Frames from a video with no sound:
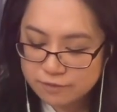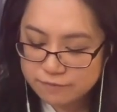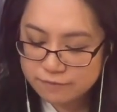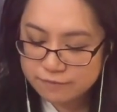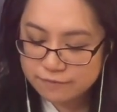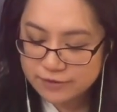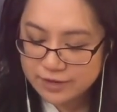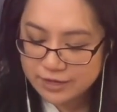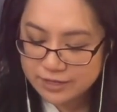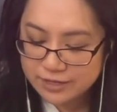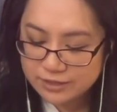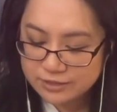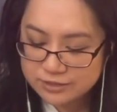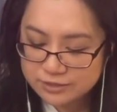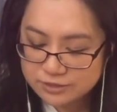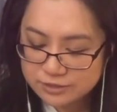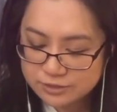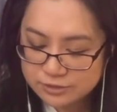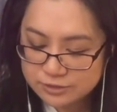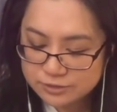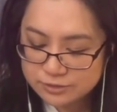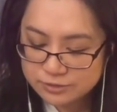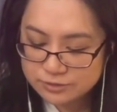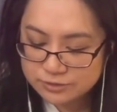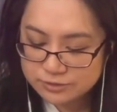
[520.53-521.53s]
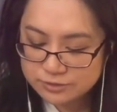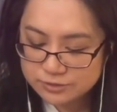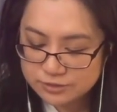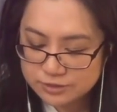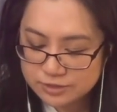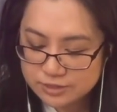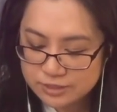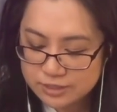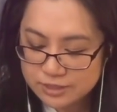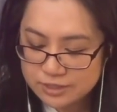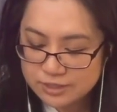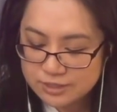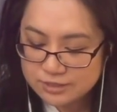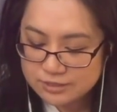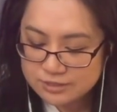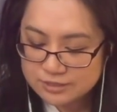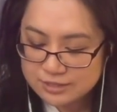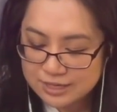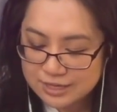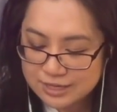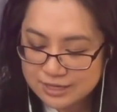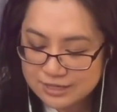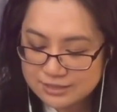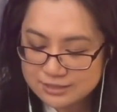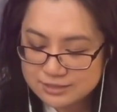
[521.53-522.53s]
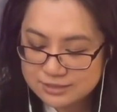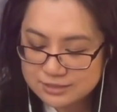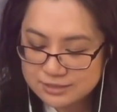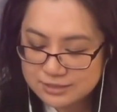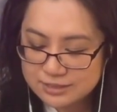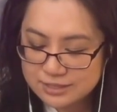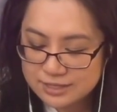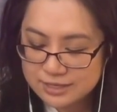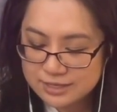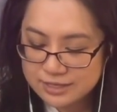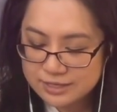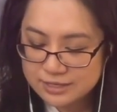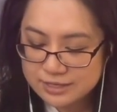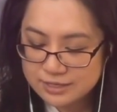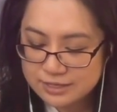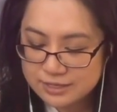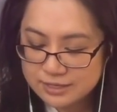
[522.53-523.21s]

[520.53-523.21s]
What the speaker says: values that can